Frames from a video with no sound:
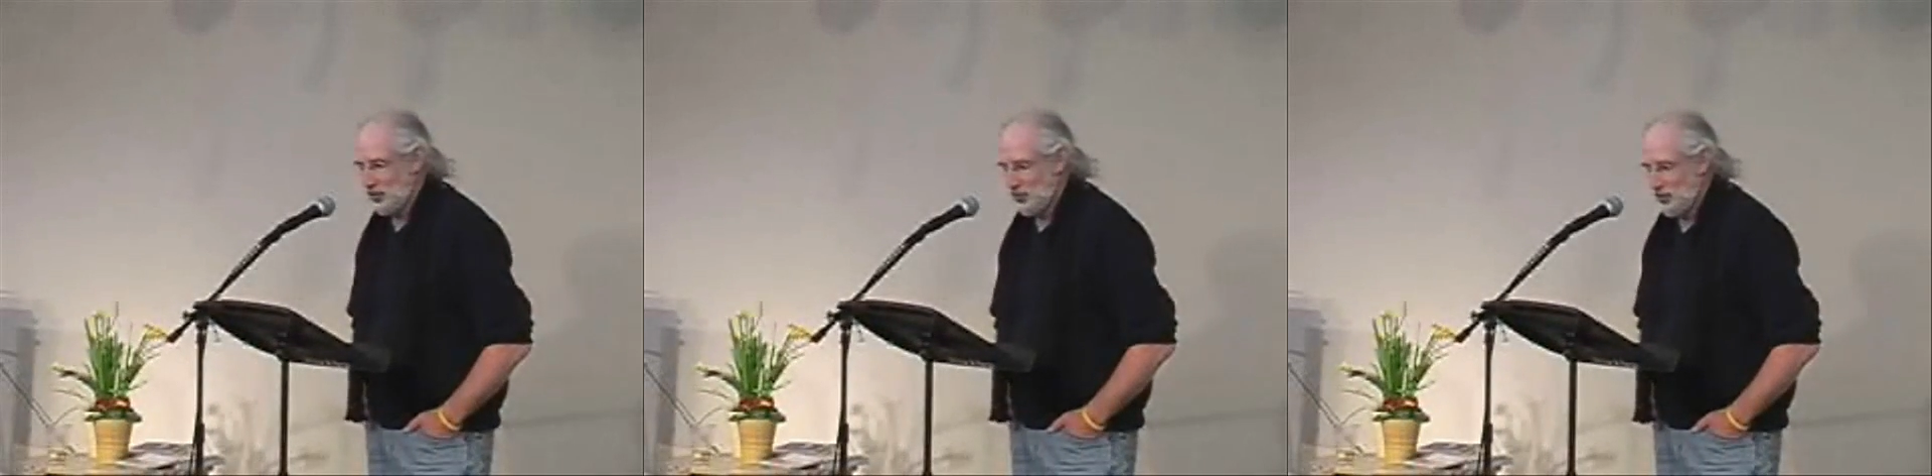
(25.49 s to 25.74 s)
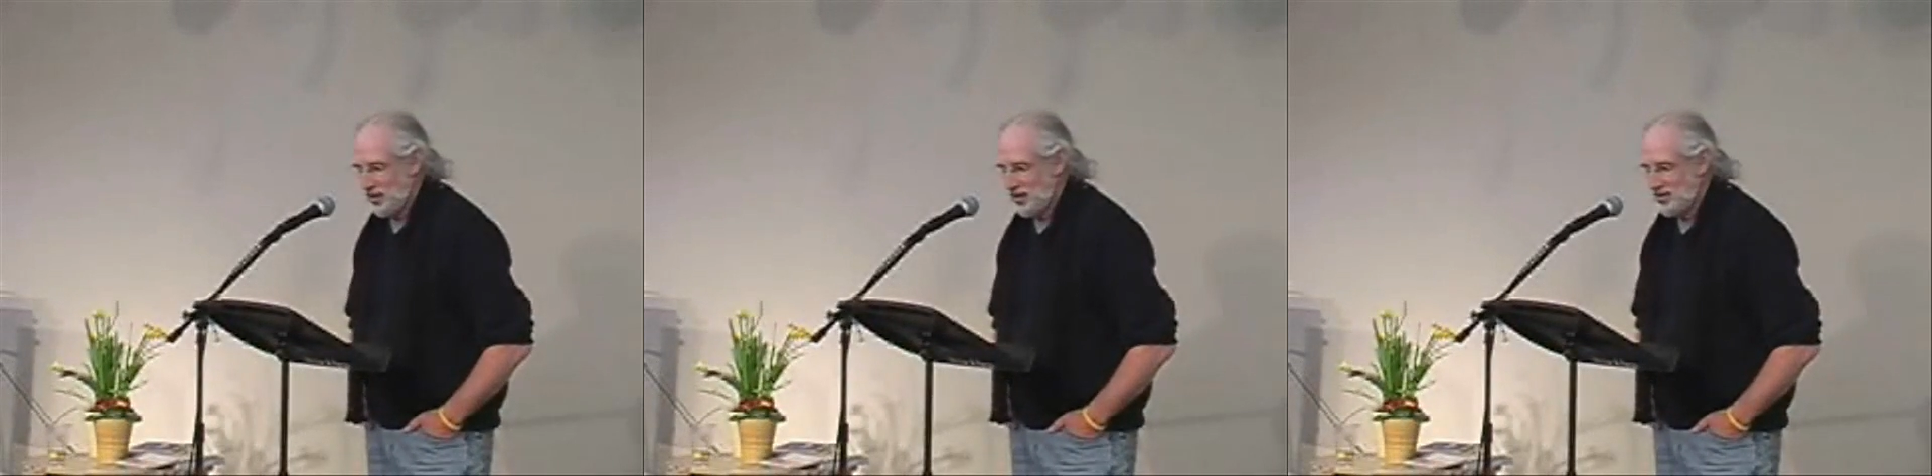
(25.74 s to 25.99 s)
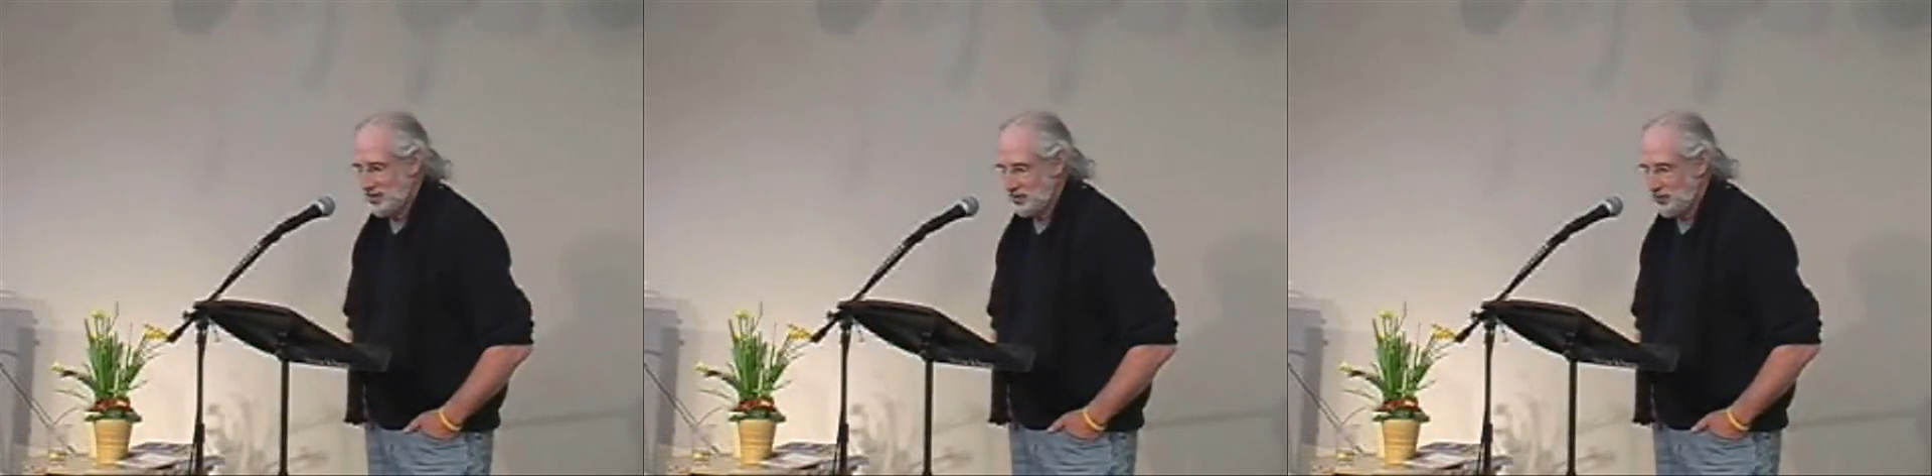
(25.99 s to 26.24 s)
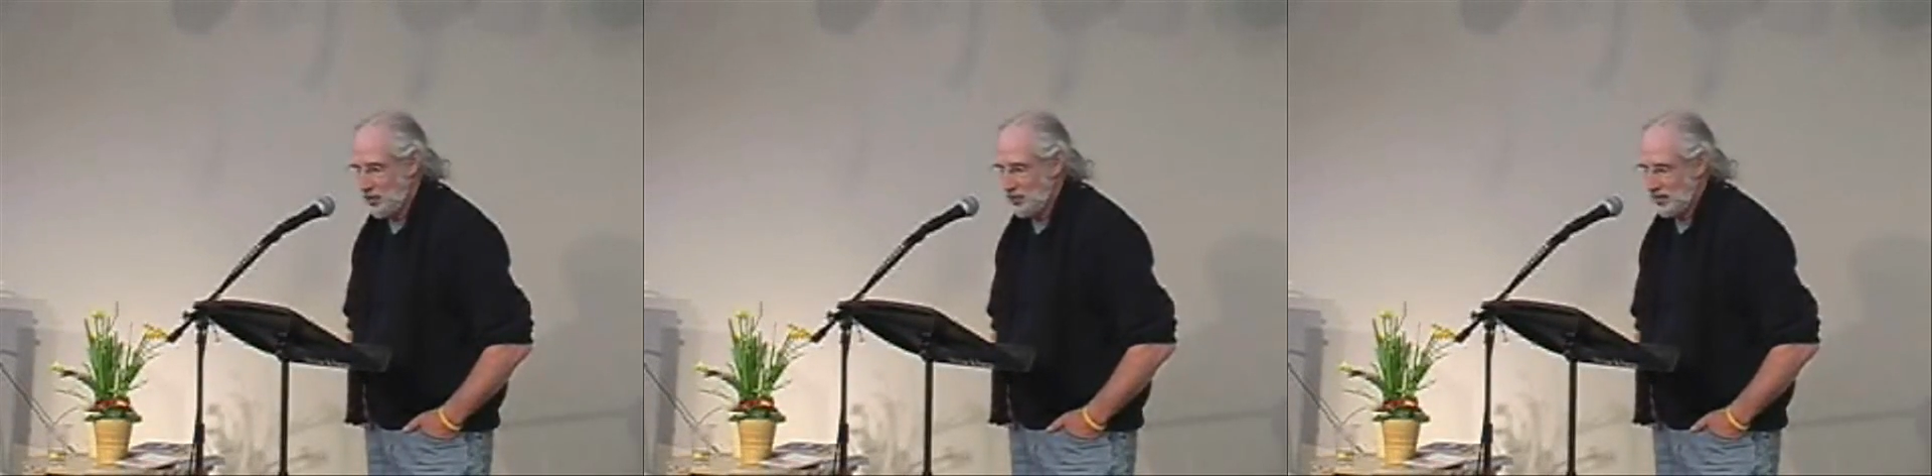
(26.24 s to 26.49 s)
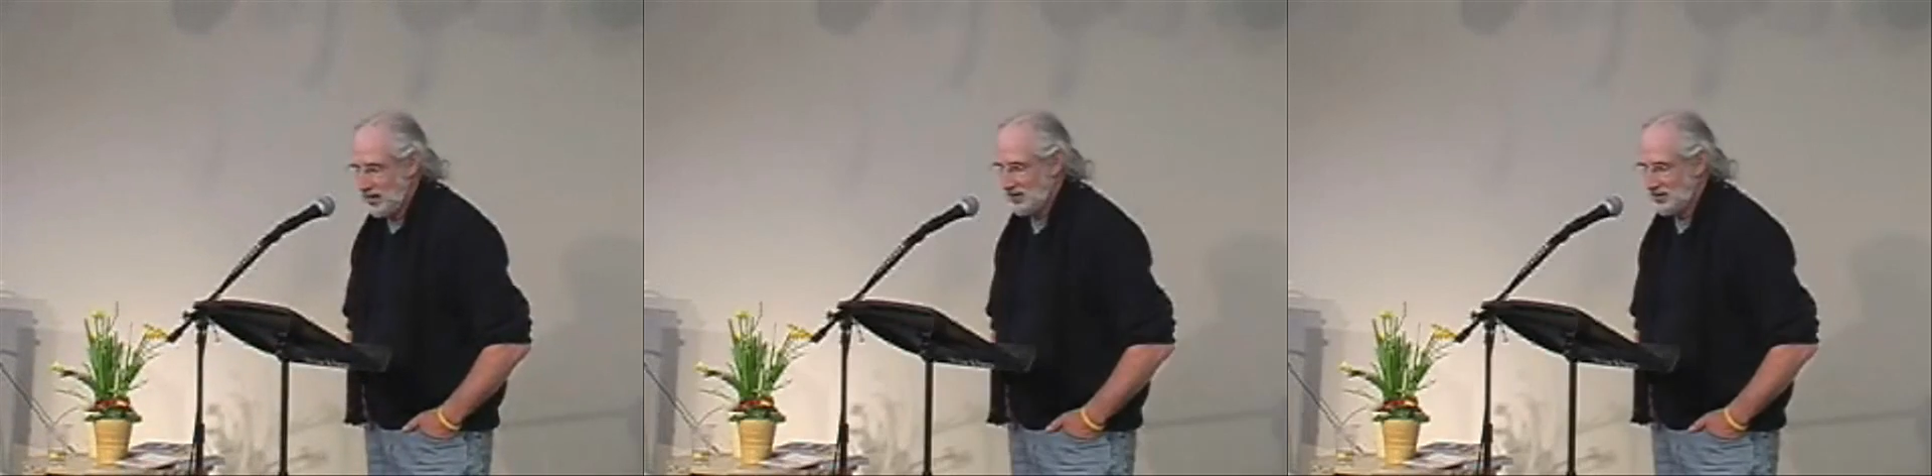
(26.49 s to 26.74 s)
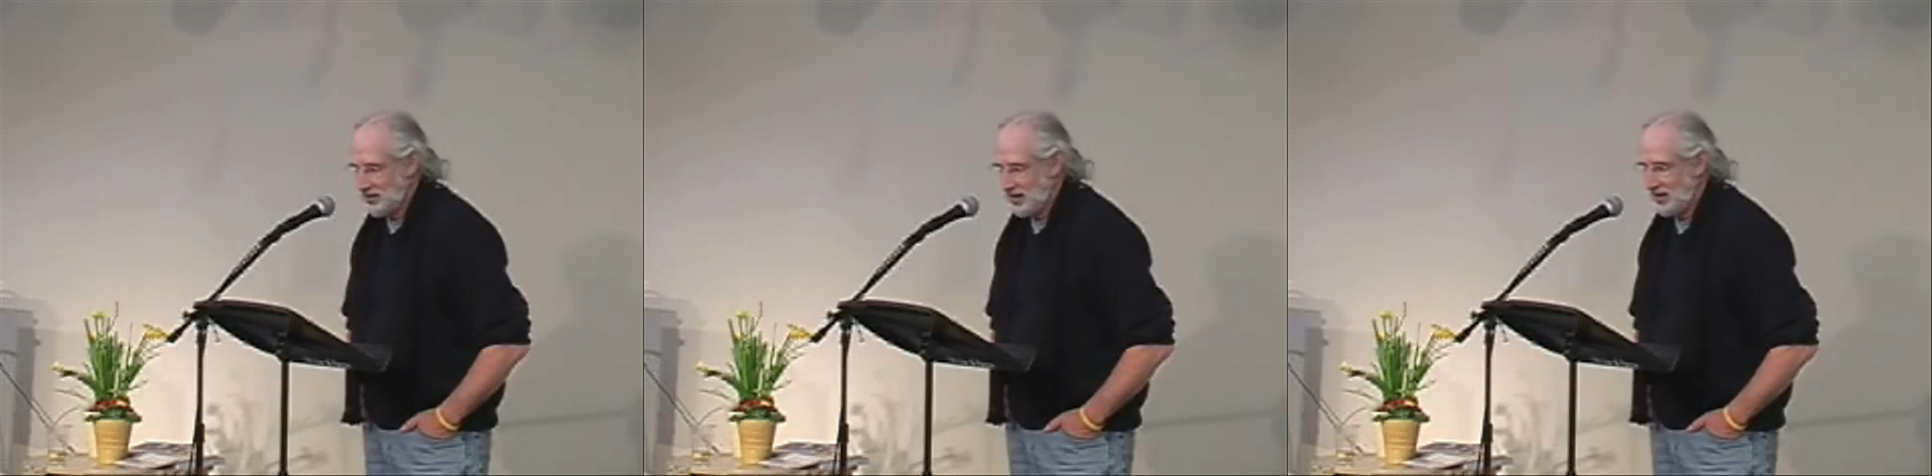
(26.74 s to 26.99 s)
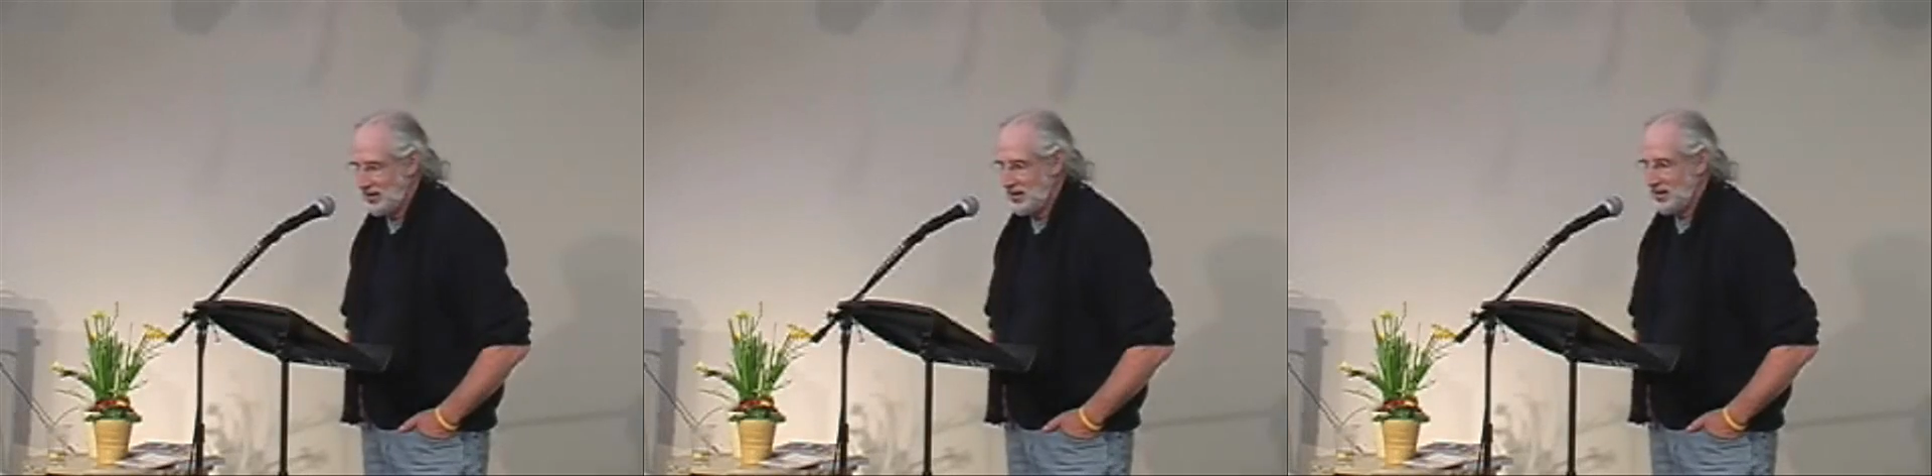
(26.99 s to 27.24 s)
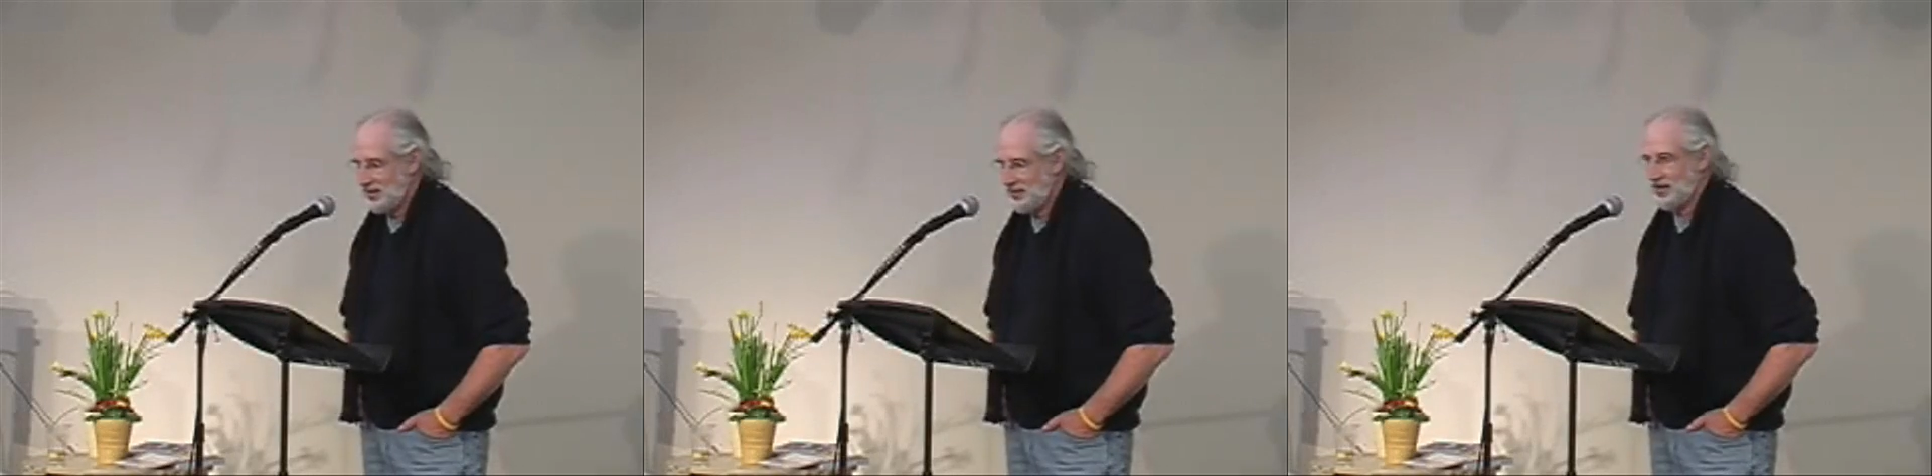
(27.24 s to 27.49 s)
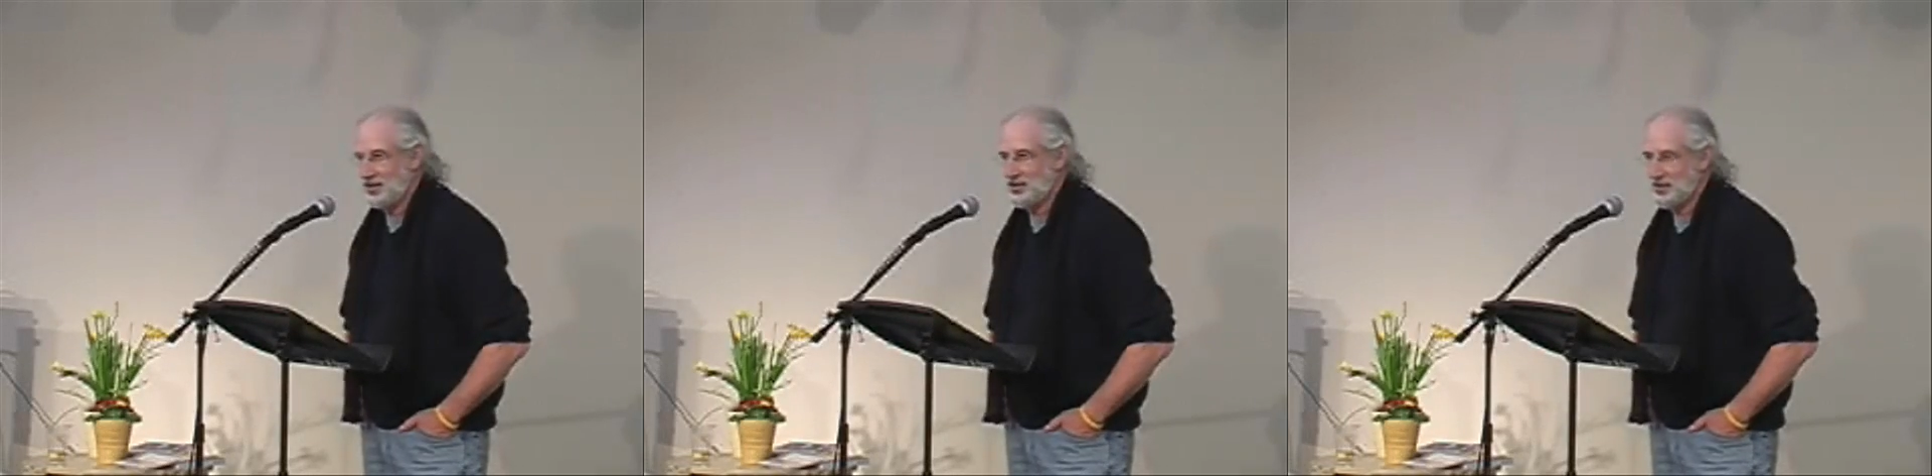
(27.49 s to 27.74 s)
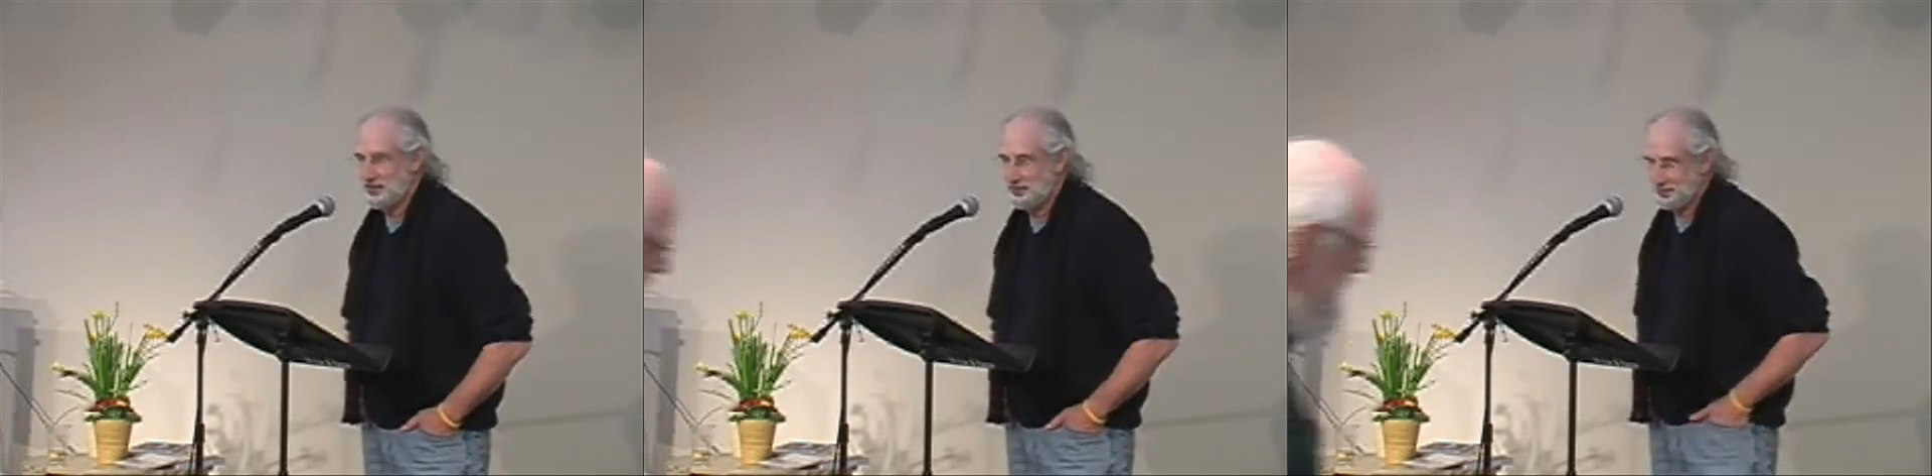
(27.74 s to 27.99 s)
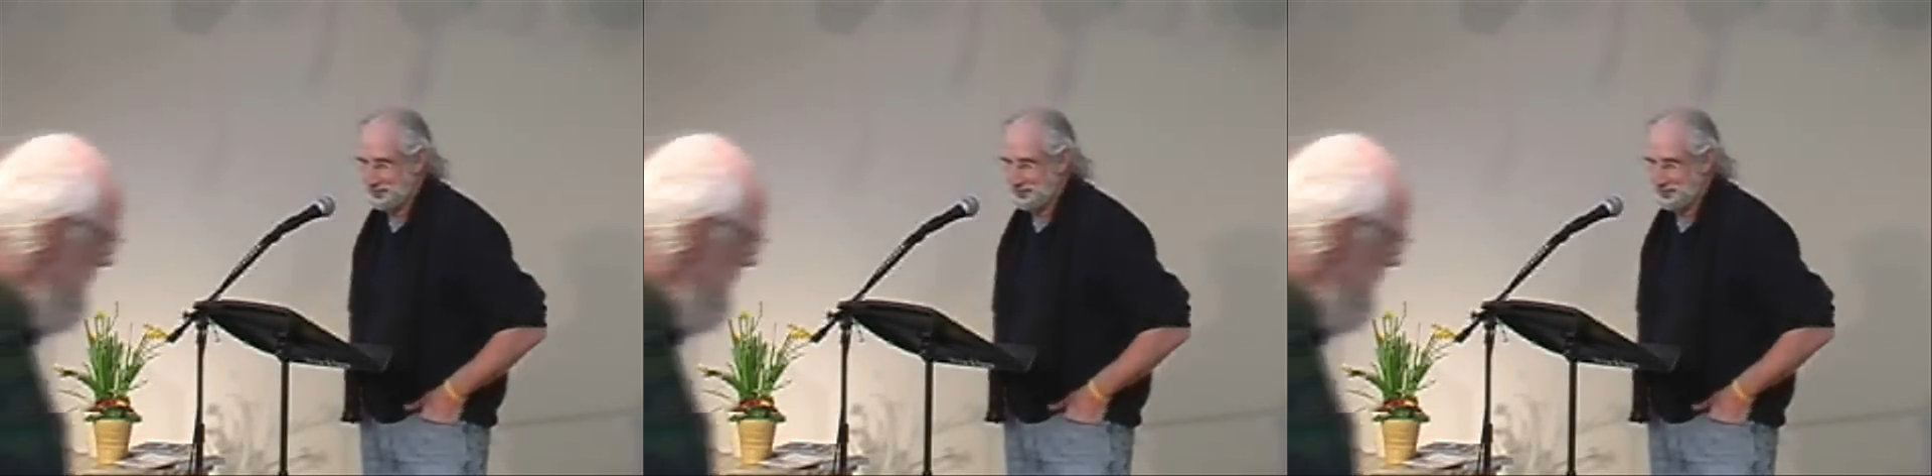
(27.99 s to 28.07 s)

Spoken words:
will read Small Town Santa, a fiction.